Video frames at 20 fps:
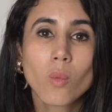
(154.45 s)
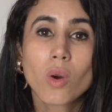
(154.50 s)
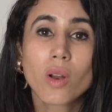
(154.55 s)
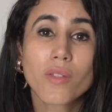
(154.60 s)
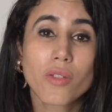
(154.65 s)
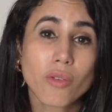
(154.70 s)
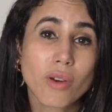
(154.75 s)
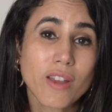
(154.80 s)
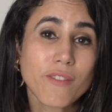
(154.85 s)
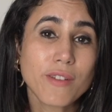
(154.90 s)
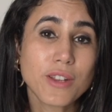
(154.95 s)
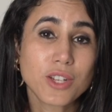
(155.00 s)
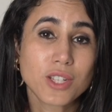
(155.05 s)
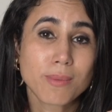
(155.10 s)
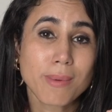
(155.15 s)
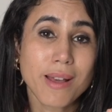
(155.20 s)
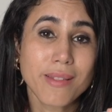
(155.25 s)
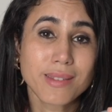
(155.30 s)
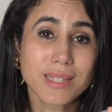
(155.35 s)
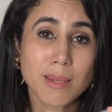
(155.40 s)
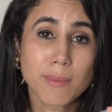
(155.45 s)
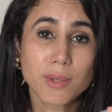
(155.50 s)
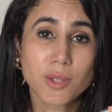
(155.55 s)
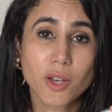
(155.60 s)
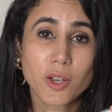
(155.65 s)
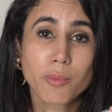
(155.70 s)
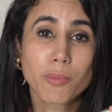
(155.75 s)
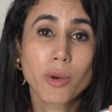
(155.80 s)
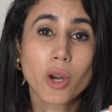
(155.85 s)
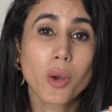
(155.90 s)
One of the great features about the
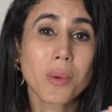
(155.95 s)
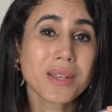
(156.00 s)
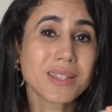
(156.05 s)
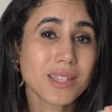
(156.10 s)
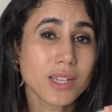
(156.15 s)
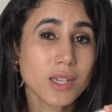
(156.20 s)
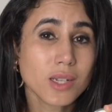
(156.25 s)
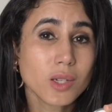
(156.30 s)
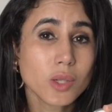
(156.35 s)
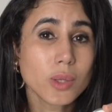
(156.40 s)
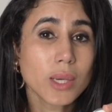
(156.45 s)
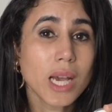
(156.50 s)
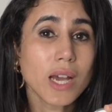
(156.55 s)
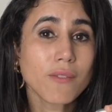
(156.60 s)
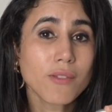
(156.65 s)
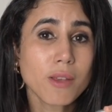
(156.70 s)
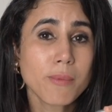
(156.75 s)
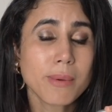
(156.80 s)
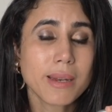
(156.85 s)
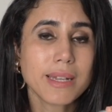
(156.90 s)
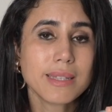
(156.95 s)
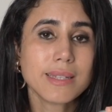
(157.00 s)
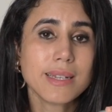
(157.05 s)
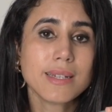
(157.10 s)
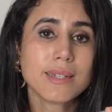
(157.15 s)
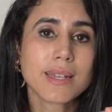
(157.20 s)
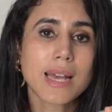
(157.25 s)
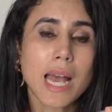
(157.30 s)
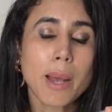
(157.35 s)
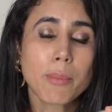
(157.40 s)
Stemoscope PRO is that you do have the ability
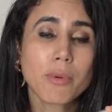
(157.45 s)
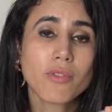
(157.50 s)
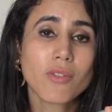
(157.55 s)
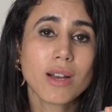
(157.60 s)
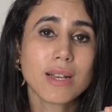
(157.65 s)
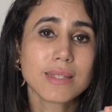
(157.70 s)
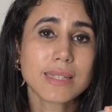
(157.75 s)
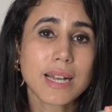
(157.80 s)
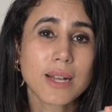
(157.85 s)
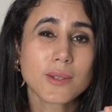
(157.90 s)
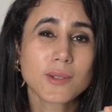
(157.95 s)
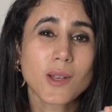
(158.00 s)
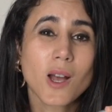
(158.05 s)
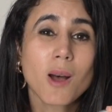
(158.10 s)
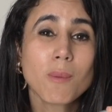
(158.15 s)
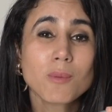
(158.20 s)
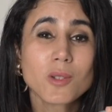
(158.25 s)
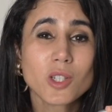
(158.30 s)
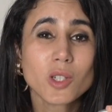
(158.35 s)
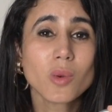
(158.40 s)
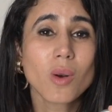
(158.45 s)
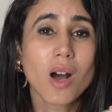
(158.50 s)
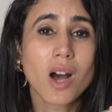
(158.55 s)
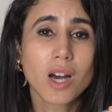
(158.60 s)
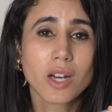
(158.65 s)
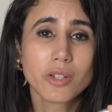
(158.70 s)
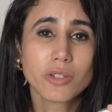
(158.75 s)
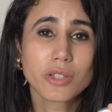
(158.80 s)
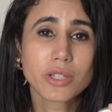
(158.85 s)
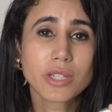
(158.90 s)
to amplify sounds up to
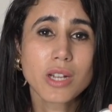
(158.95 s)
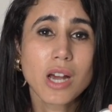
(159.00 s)
100